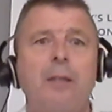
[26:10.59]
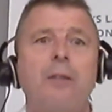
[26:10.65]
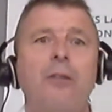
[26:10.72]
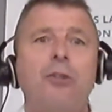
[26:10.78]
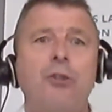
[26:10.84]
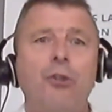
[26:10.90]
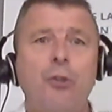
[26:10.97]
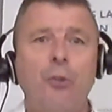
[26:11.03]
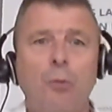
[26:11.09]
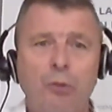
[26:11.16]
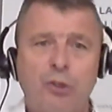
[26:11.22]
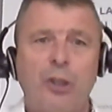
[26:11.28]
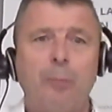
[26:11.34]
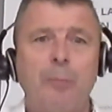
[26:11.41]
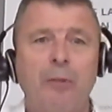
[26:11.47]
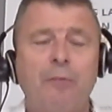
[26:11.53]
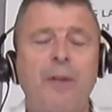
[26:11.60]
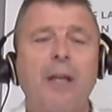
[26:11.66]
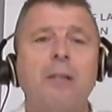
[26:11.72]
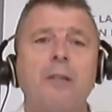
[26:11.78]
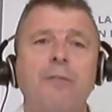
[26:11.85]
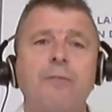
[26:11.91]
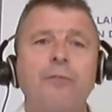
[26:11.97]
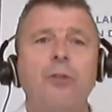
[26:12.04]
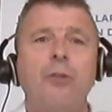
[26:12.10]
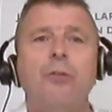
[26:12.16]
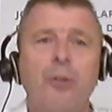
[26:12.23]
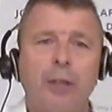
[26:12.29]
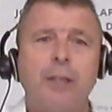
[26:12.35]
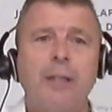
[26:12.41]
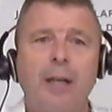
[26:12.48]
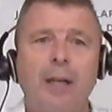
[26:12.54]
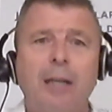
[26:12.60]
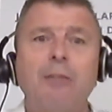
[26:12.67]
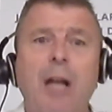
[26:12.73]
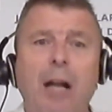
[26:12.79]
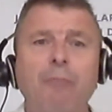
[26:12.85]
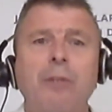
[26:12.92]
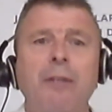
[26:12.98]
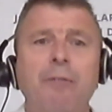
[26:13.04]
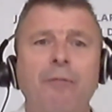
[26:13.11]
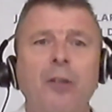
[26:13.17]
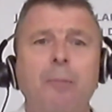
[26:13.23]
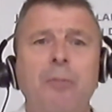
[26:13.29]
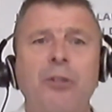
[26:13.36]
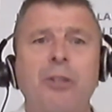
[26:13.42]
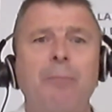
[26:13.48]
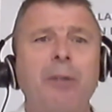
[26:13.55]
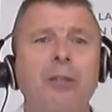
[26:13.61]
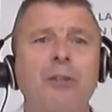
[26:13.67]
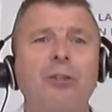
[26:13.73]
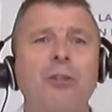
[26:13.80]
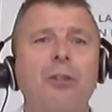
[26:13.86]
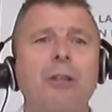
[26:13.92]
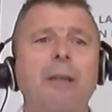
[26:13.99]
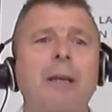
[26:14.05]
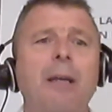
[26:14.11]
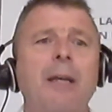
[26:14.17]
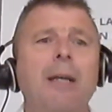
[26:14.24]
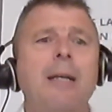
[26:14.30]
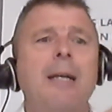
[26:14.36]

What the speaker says: the short-term effect of not knocking and refurbishing, because you're going to,